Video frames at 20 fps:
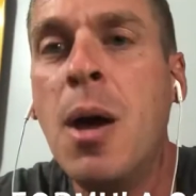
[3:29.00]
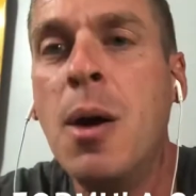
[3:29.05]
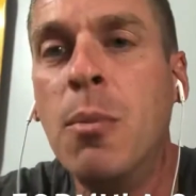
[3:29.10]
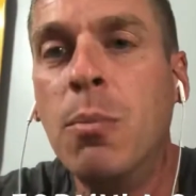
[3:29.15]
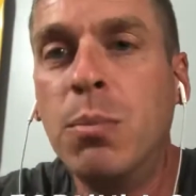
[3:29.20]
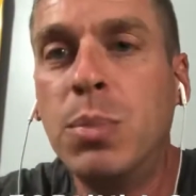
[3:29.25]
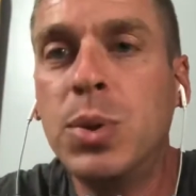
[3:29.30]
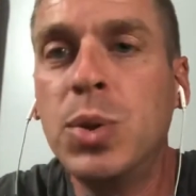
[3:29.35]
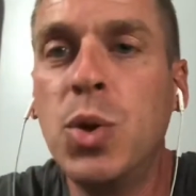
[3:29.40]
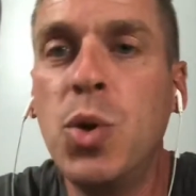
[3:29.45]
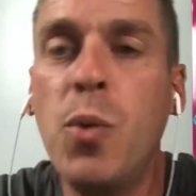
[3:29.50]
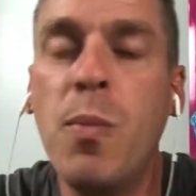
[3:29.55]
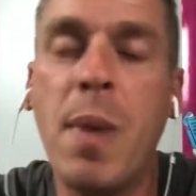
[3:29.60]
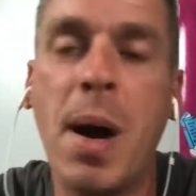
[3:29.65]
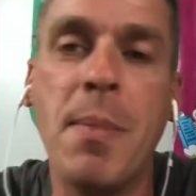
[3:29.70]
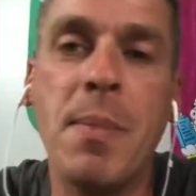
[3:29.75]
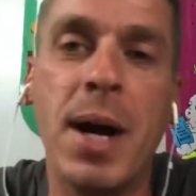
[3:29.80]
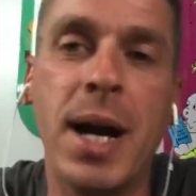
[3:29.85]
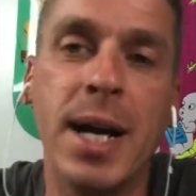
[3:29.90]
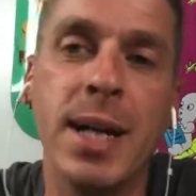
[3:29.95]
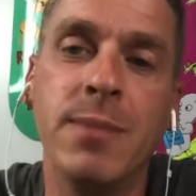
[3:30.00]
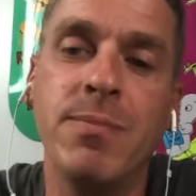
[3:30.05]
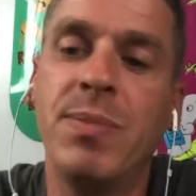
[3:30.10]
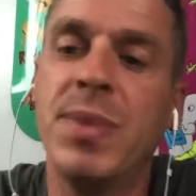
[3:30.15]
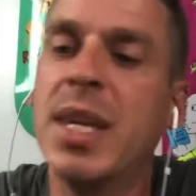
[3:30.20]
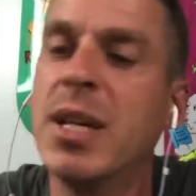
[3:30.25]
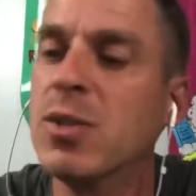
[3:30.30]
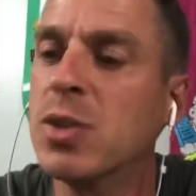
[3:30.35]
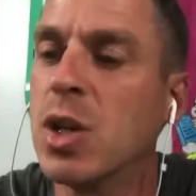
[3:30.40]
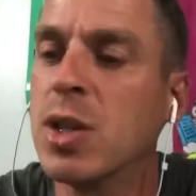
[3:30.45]
blew my mind.
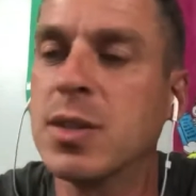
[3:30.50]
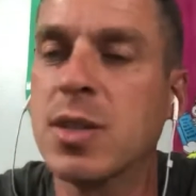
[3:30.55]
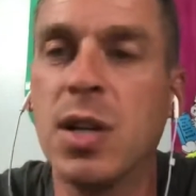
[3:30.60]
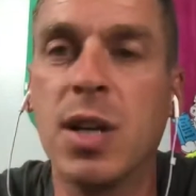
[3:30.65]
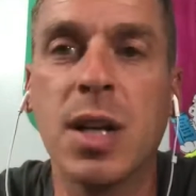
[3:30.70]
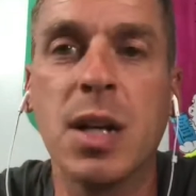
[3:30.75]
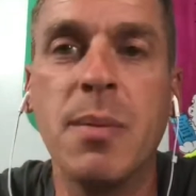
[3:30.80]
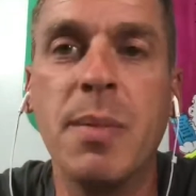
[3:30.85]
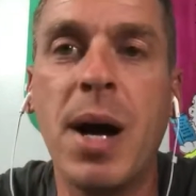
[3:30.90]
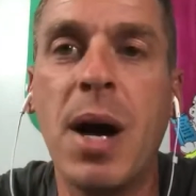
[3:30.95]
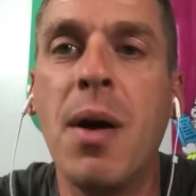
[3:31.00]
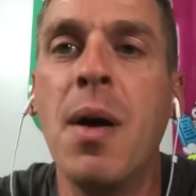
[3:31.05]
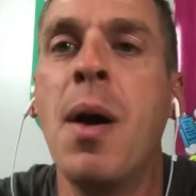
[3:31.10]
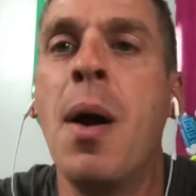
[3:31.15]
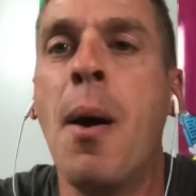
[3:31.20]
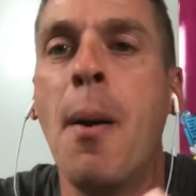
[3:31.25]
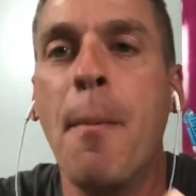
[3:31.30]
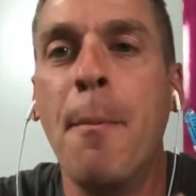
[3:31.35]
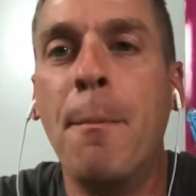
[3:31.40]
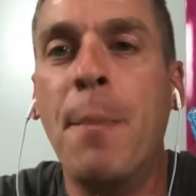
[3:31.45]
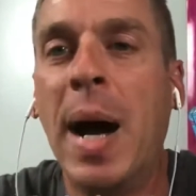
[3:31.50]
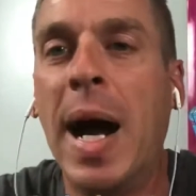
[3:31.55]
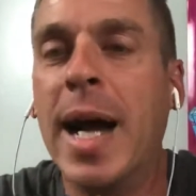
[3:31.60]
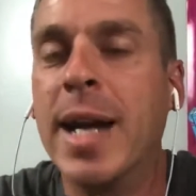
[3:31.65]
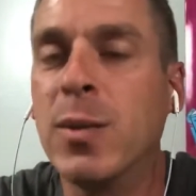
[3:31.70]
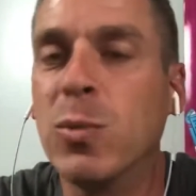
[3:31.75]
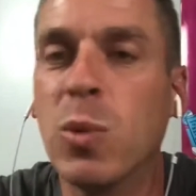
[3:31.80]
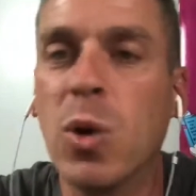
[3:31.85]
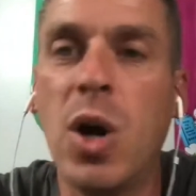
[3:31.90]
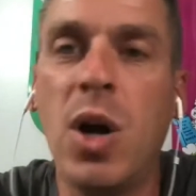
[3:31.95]
He was all talking about
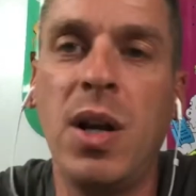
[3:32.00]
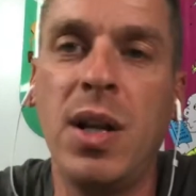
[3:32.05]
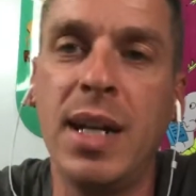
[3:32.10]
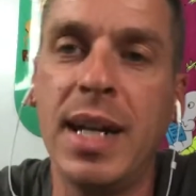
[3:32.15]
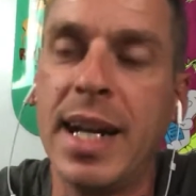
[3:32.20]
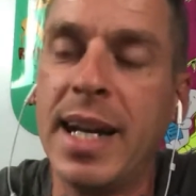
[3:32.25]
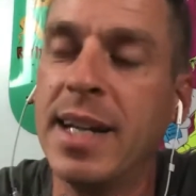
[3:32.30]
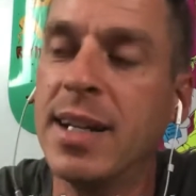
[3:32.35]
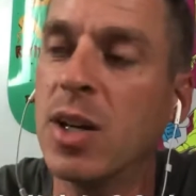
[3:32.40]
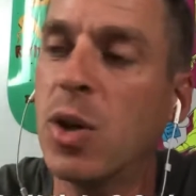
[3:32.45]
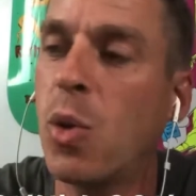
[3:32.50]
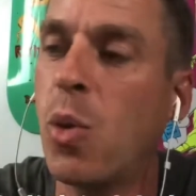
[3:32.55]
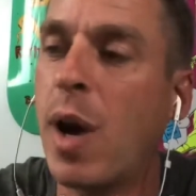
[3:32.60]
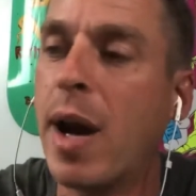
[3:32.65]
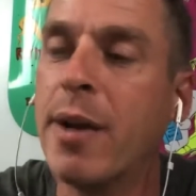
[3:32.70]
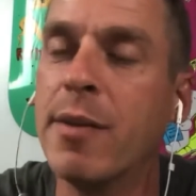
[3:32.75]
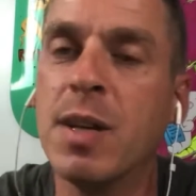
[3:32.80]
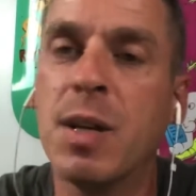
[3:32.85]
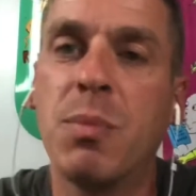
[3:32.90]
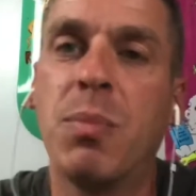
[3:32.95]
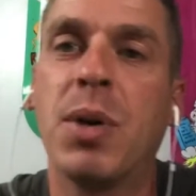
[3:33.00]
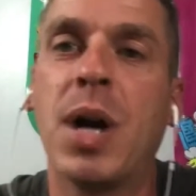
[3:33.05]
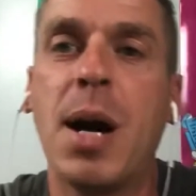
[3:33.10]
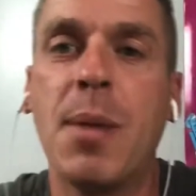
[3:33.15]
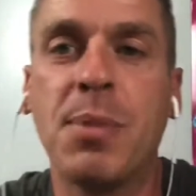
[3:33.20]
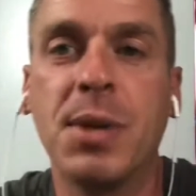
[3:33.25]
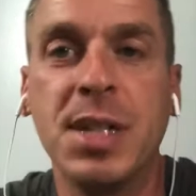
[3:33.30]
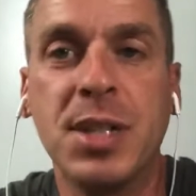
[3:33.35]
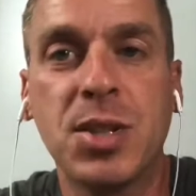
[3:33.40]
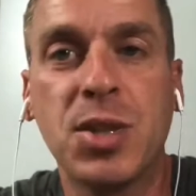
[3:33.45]
buying raw land, acquiring
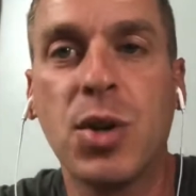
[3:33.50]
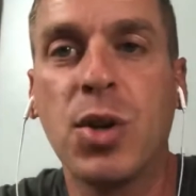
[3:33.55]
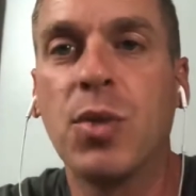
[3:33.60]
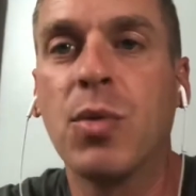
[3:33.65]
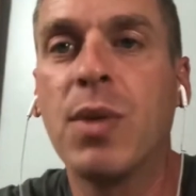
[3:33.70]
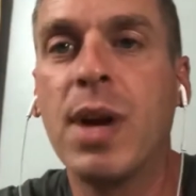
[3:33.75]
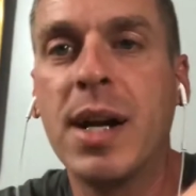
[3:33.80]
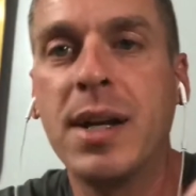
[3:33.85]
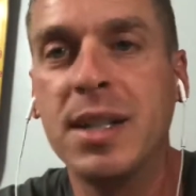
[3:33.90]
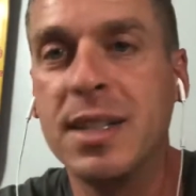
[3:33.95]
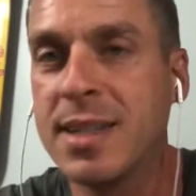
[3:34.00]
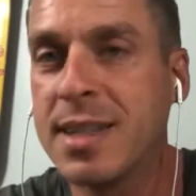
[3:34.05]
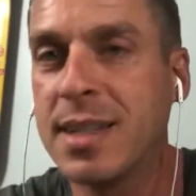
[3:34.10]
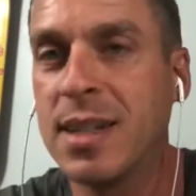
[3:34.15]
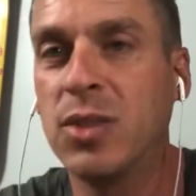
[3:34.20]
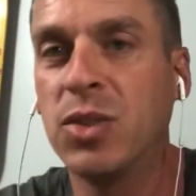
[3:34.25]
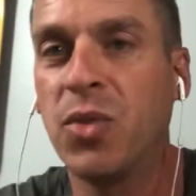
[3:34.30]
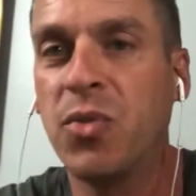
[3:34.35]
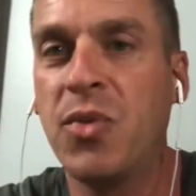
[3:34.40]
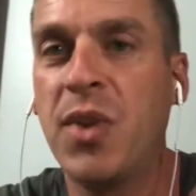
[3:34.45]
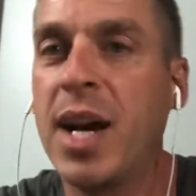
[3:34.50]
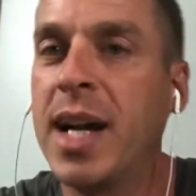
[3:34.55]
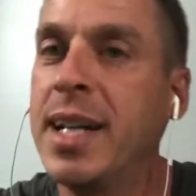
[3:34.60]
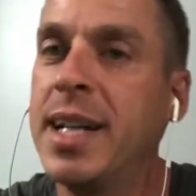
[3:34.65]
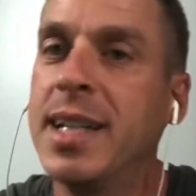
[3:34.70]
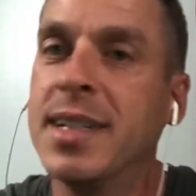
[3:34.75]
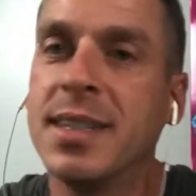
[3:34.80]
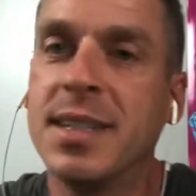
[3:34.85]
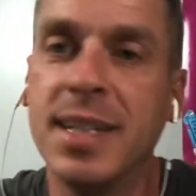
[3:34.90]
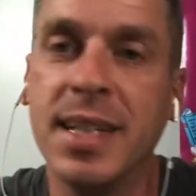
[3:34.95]
properties, turn around and seller
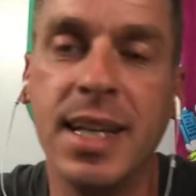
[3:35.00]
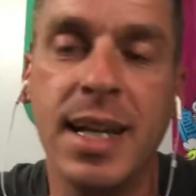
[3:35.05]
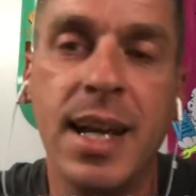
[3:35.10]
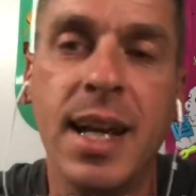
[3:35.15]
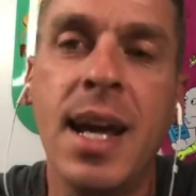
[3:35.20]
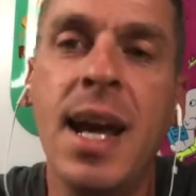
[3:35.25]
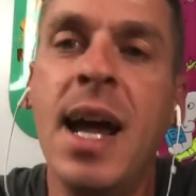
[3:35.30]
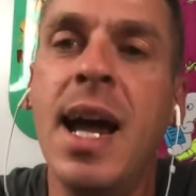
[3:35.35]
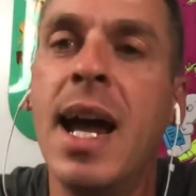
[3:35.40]
financing it.